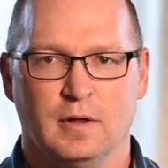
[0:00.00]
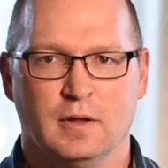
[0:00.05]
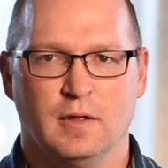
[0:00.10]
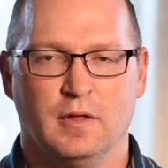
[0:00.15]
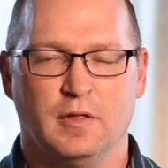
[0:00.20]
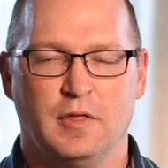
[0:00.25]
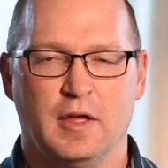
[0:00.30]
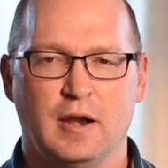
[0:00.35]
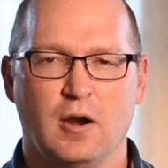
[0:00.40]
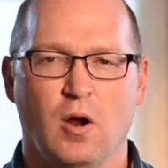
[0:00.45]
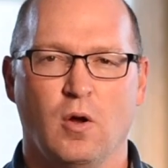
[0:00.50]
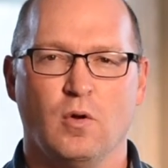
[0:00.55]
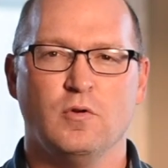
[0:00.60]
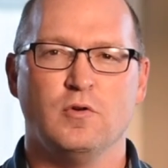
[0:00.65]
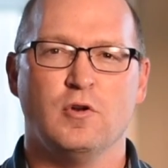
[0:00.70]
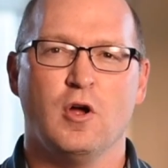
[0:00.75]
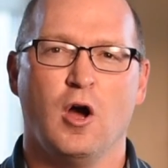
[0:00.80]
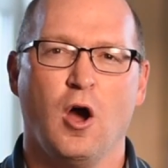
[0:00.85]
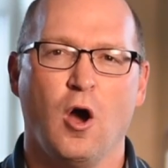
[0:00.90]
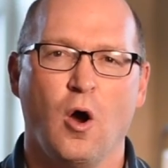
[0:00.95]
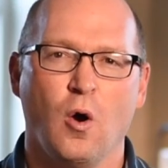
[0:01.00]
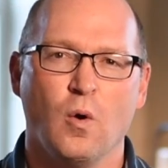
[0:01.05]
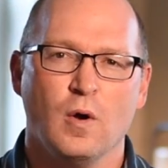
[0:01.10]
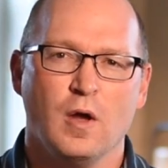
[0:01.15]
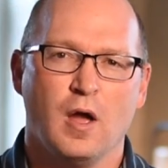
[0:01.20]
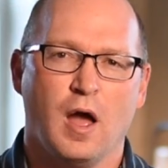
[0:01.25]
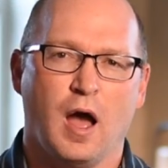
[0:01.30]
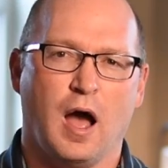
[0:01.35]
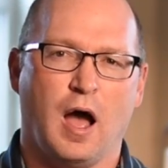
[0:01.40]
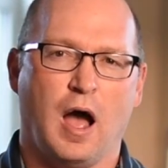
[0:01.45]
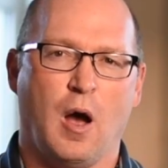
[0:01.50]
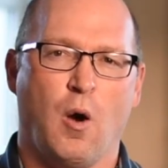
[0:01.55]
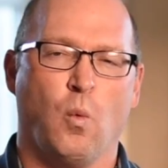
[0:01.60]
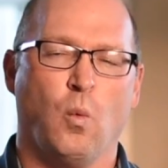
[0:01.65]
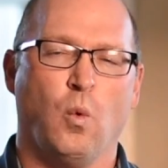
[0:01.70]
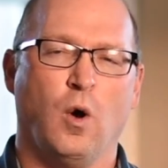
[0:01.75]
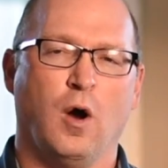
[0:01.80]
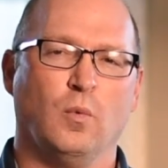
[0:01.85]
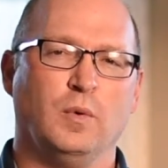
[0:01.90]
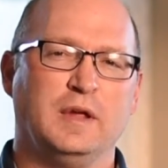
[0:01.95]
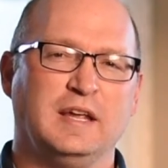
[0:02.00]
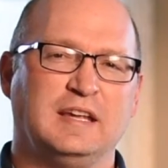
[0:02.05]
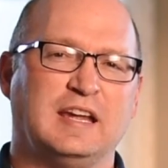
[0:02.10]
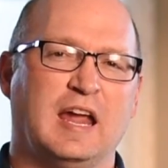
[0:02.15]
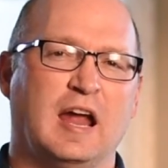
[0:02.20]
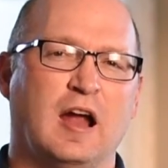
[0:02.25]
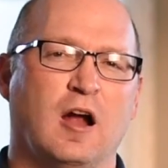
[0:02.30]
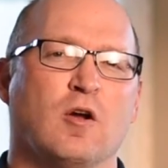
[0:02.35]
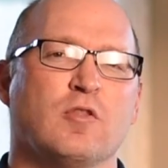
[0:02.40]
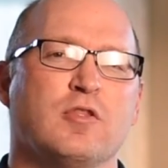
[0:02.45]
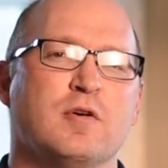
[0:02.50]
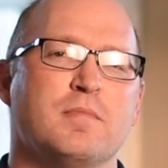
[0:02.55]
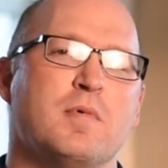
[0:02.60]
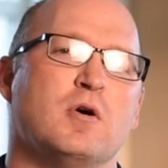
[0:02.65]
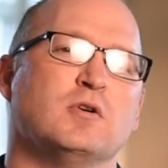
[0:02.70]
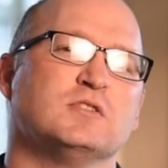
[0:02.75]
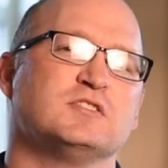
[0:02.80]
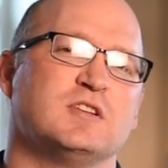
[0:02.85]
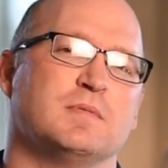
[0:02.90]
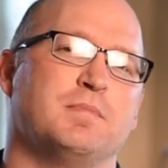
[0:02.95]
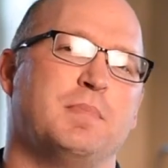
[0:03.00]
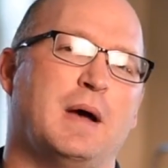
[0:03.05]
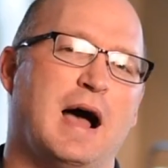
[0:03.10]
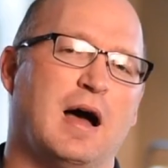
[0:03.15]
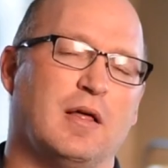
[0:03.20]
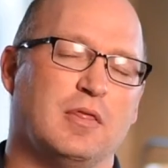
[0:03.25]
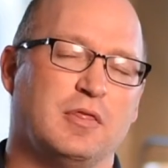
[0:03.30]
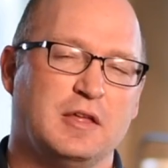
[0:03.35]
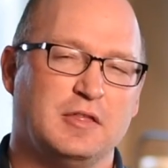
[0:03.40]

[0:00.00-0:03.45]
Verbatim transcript: They don't know uh, what we care the most about.